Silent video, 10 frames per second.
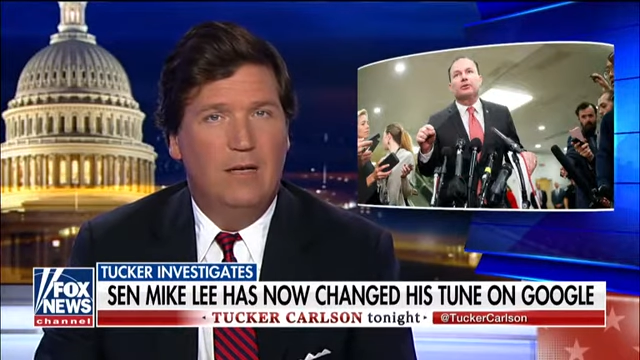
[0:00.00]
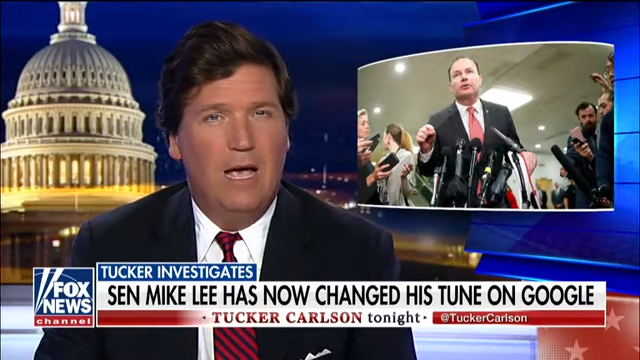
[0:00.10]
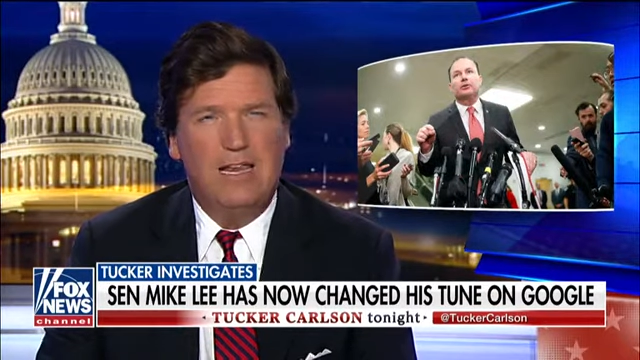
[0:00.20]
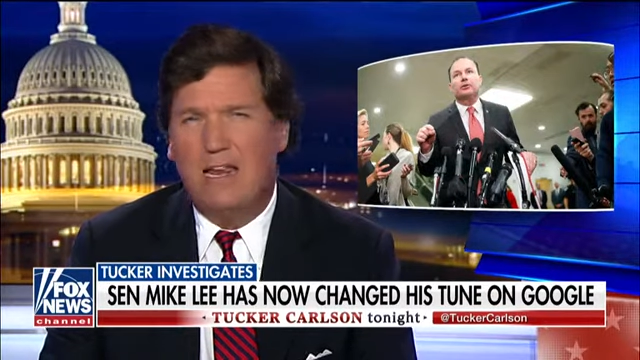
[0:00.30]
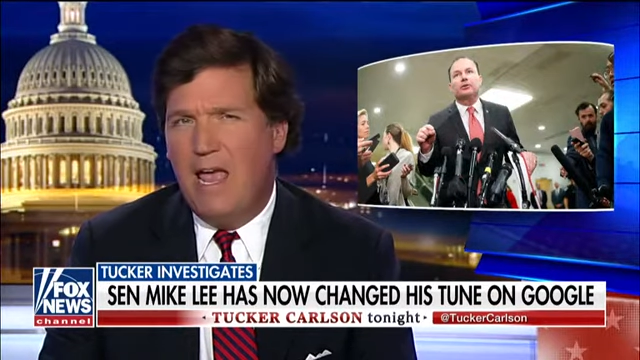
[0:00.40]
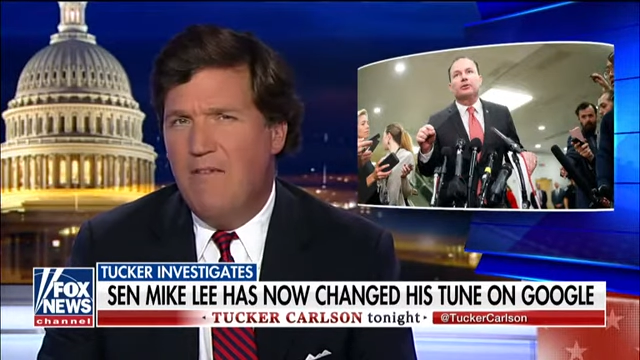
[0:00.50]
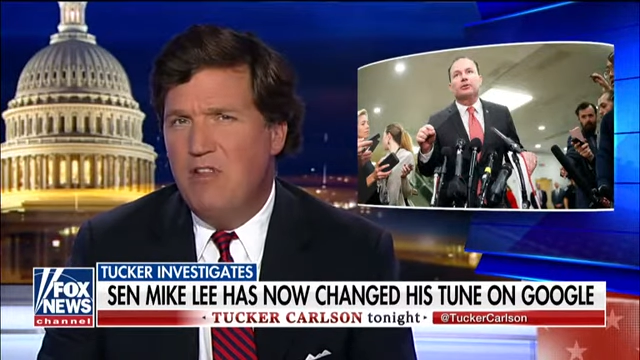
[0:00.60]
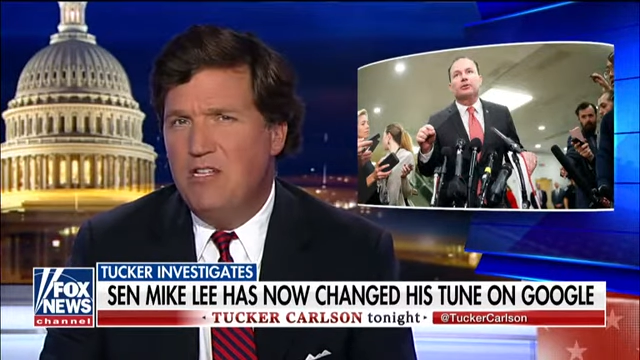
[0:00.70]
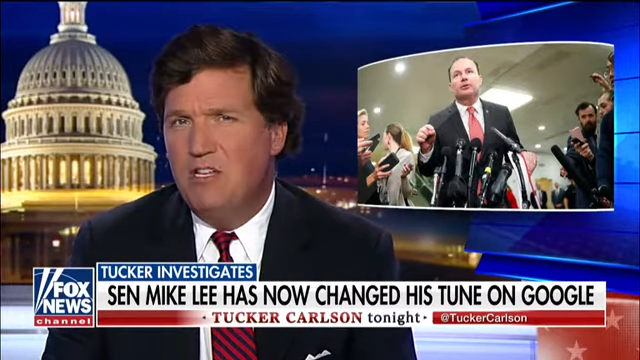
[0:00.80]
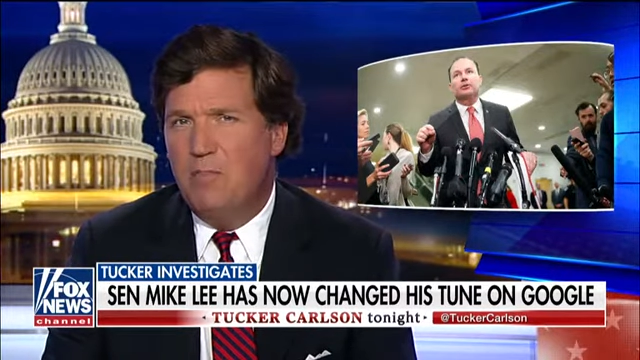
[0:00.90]
And yet
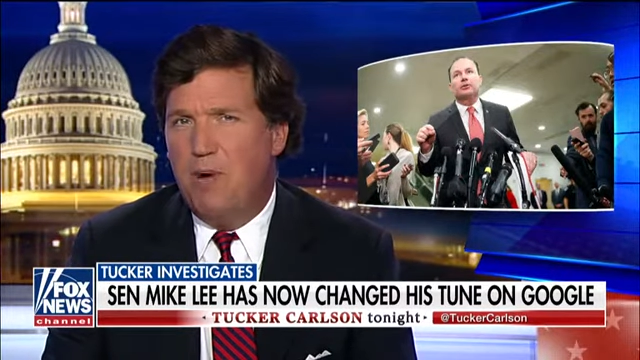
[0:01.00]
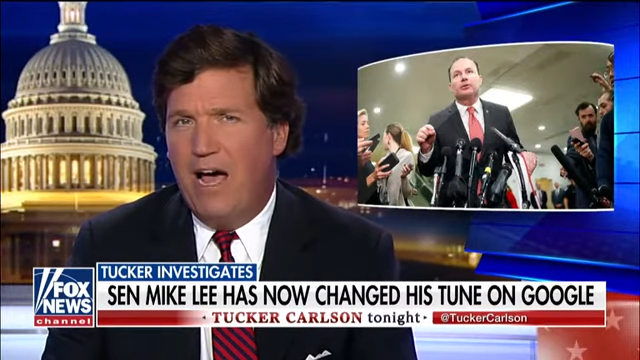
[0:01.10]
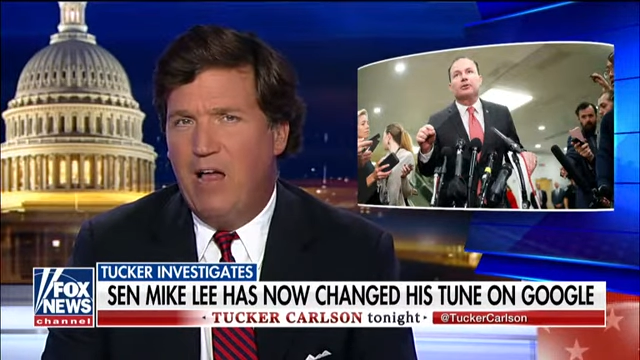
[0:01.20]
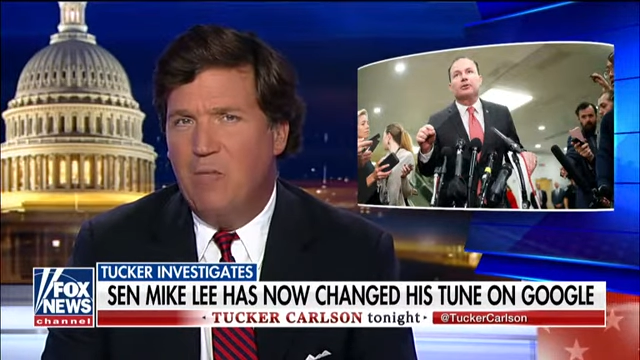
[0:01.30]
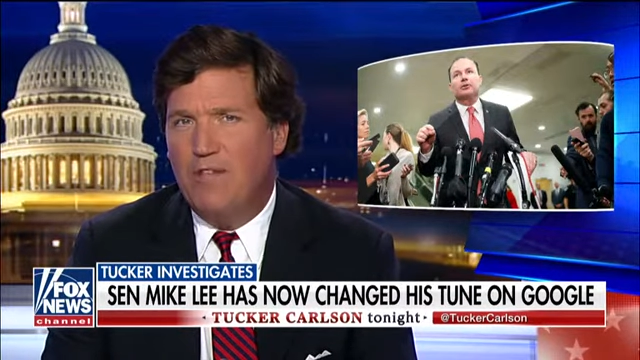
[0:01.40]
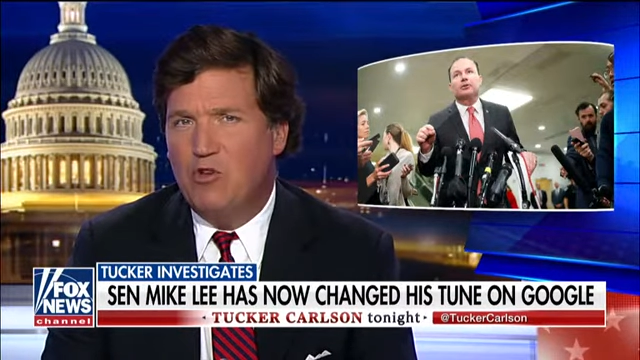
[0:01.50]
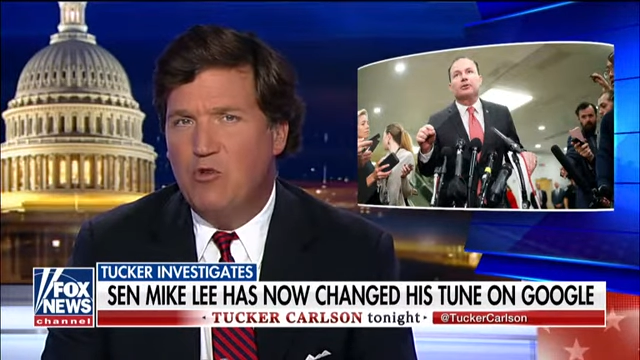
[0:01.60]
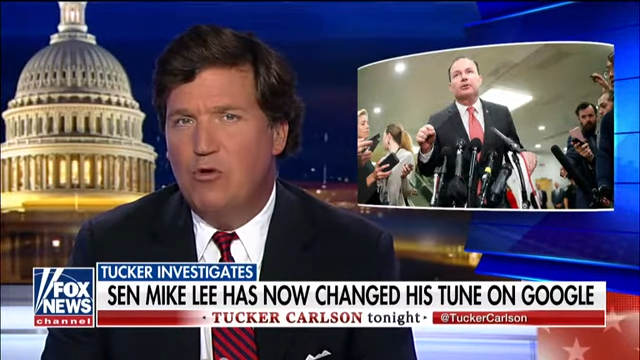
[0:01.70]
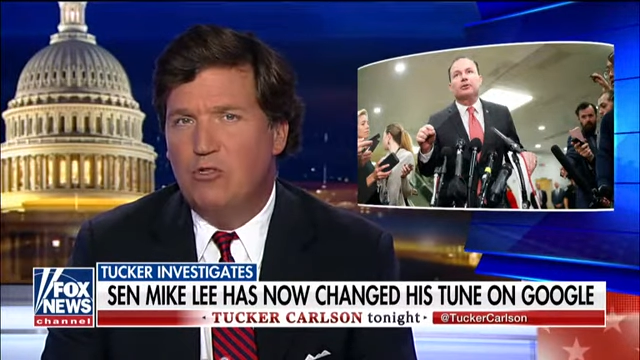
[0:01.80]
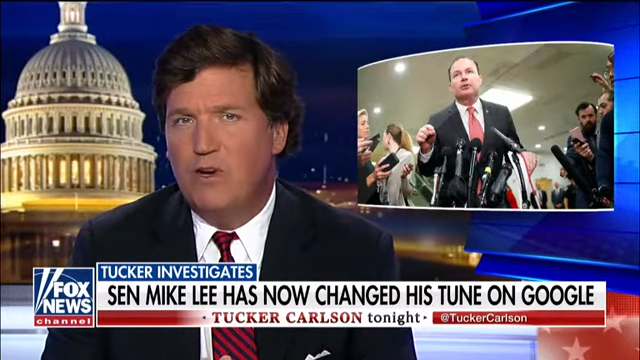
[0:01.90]
evidence compiled by the
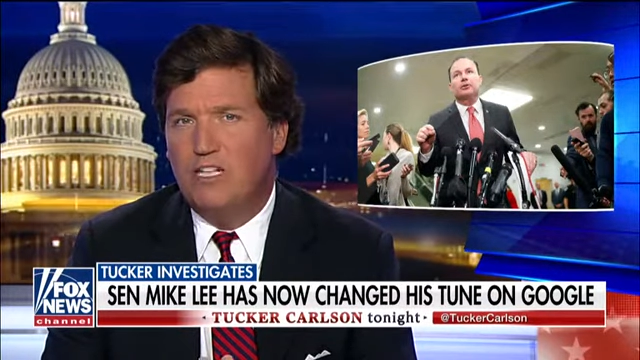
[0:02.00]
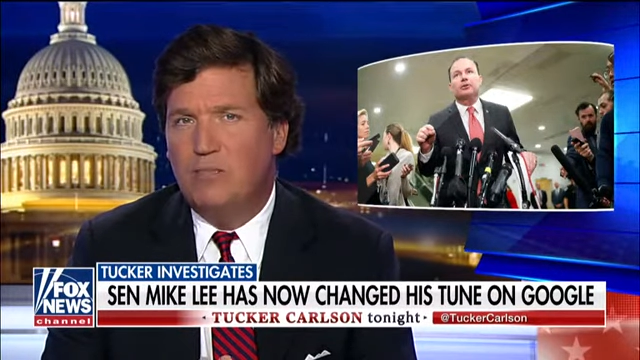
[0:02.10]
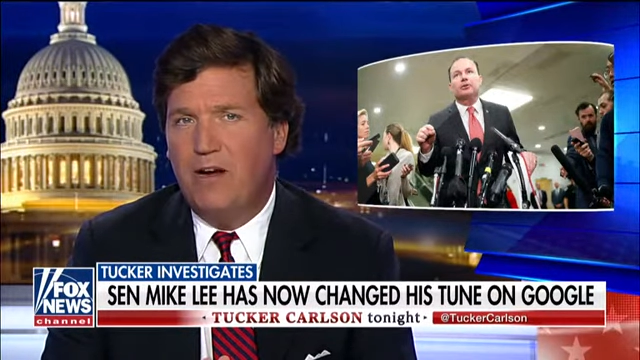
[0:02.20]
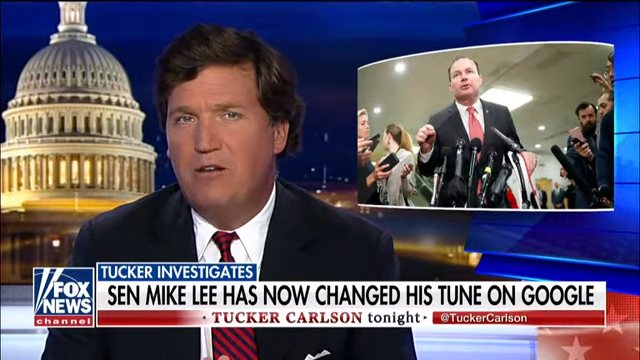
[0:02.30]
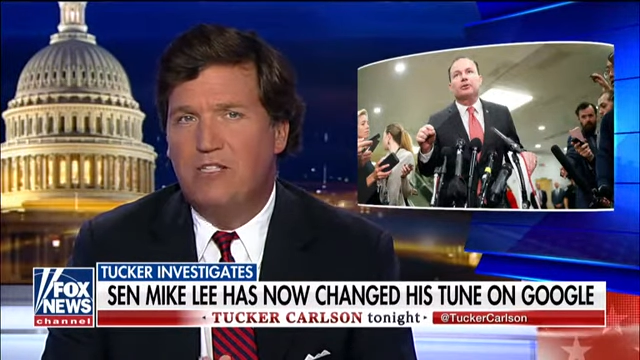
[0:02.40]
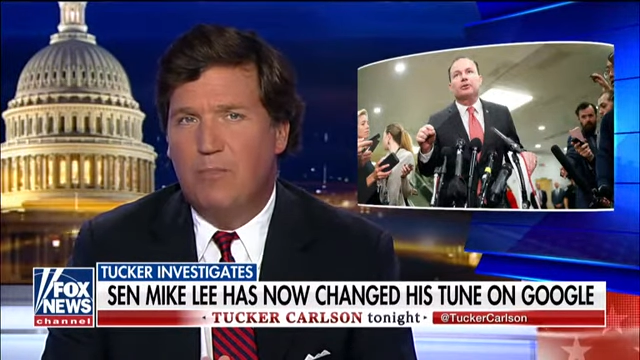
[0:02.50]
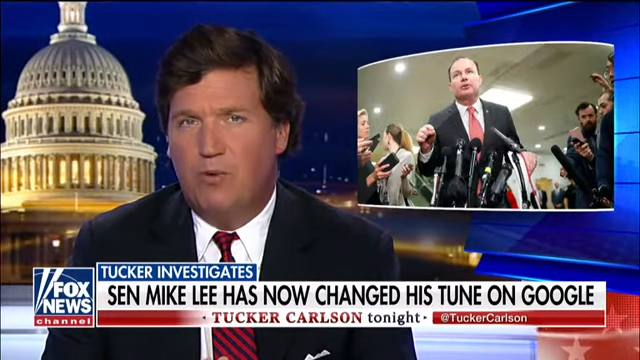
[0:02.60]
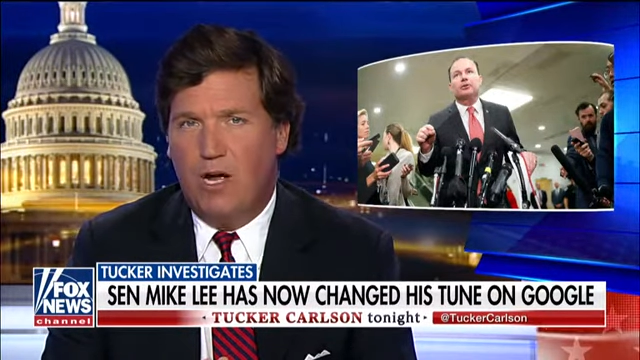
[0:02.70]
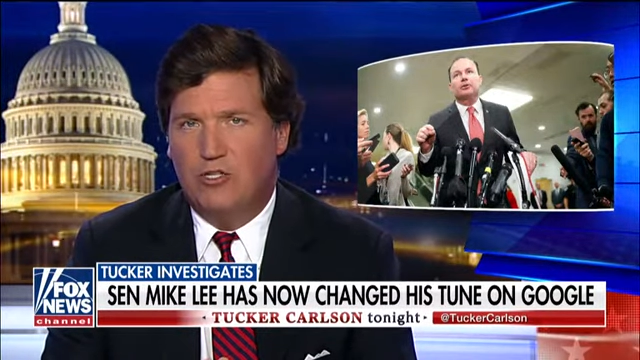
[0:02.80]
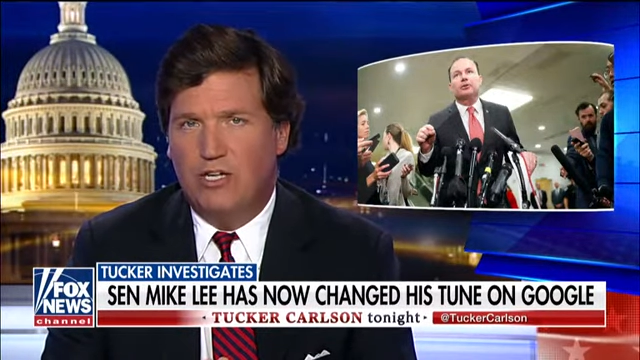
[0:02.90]
Google Transparency
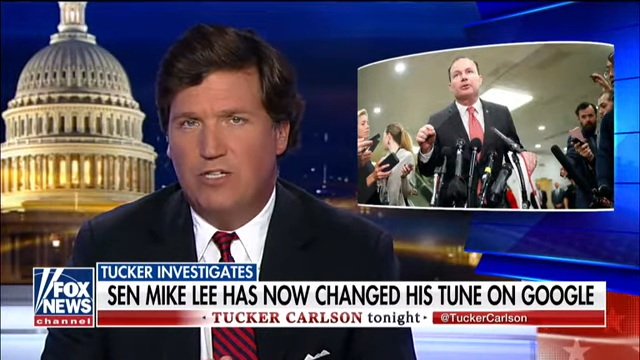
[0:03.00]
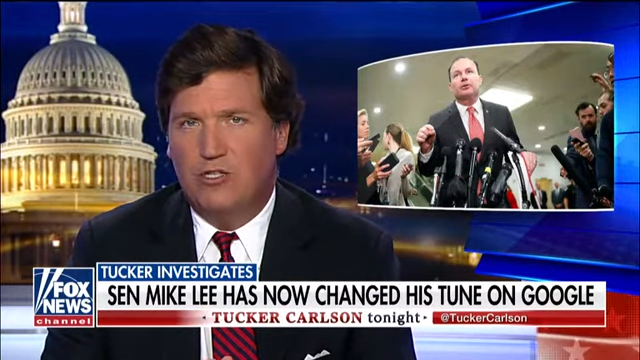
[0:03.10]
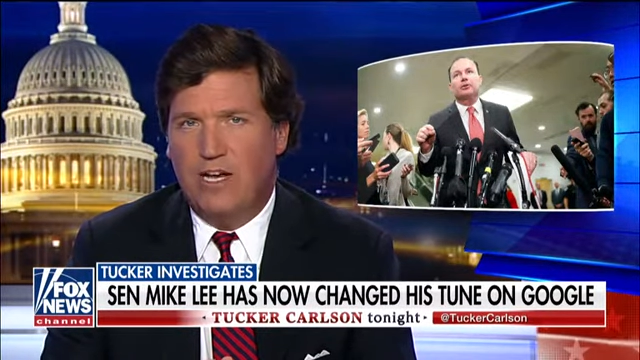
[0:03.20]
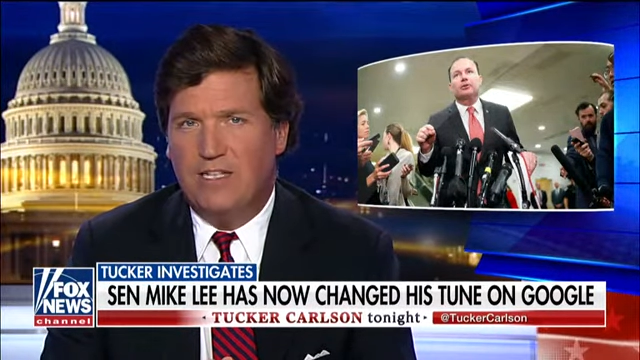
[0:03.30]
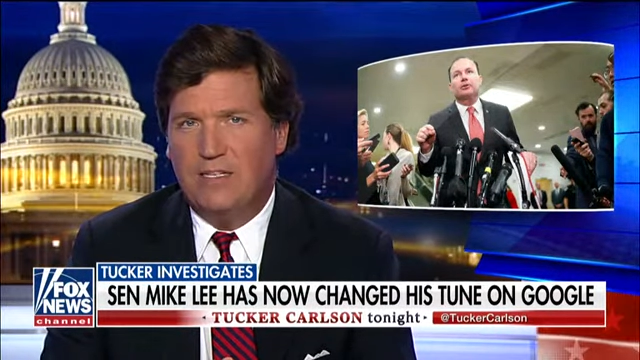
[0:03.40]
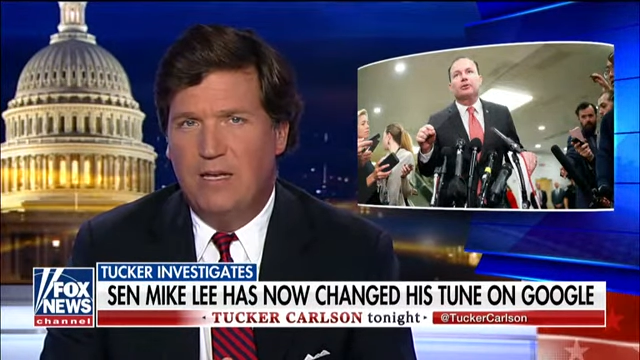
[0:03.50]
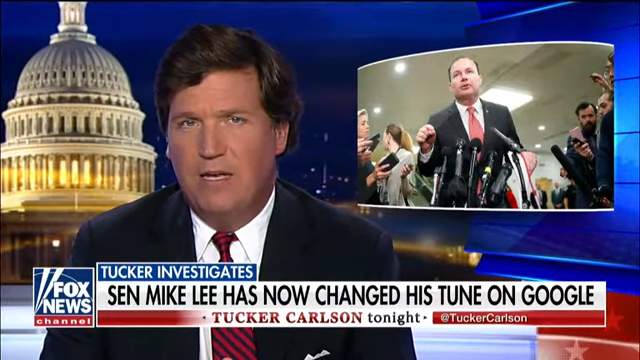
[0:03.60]
Project suggests